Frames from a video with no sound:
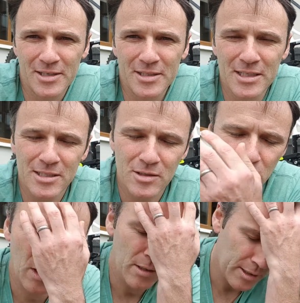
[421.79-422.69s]
a decent
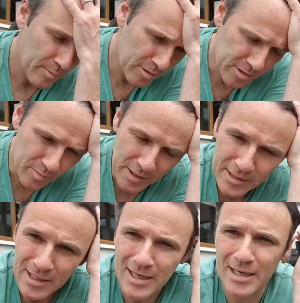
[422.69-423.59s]
quality mountain
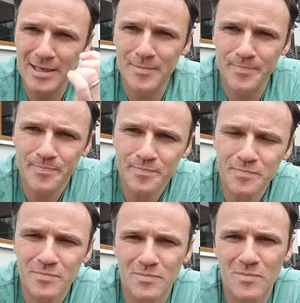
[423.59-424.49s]
bike
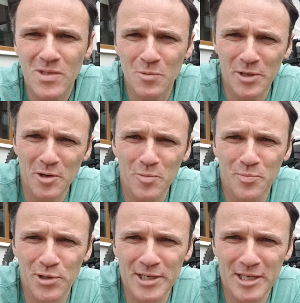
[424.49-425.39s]
without
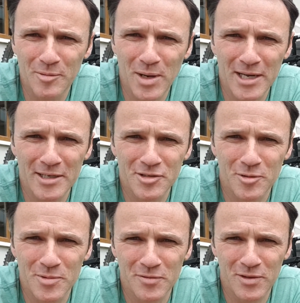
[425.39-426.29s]
breaking the bank in
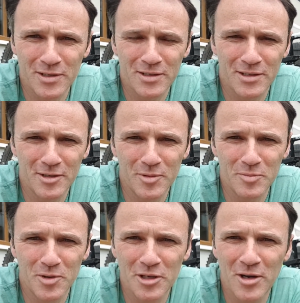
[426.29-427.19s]
terms of like the amount of
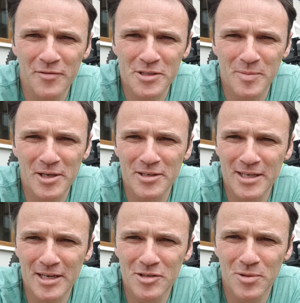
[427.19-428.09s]
money you have to spend to
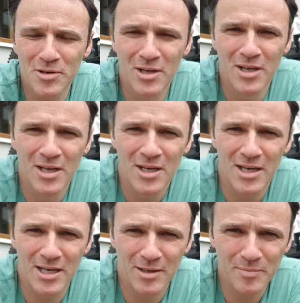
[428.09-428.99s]
get into it.
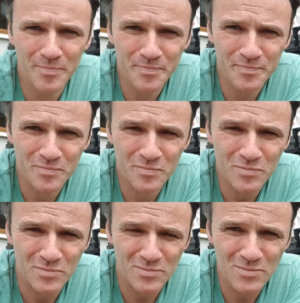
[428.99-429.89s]
And
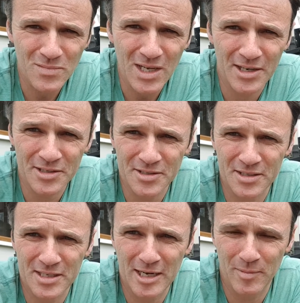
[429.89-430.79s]
it's
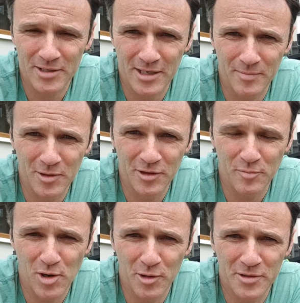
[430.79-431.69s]
the same, like now they've
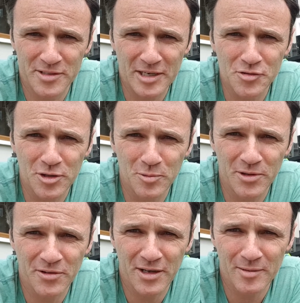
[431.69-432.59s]
brought out the Sentry
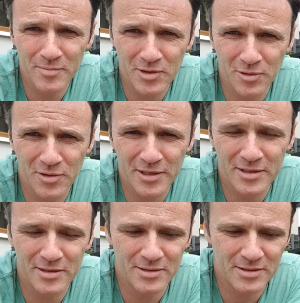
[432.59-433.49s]
with you know, like
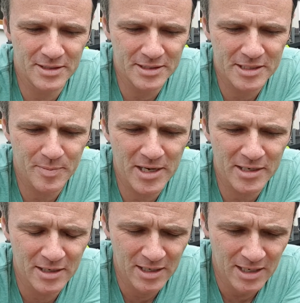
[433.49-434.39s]
the
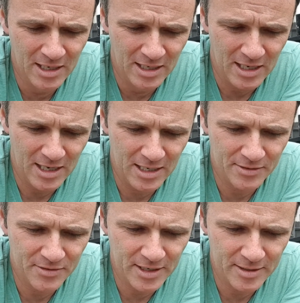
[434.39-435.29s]
spec
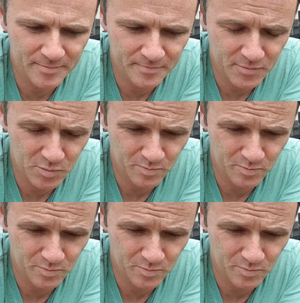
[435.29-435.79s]
and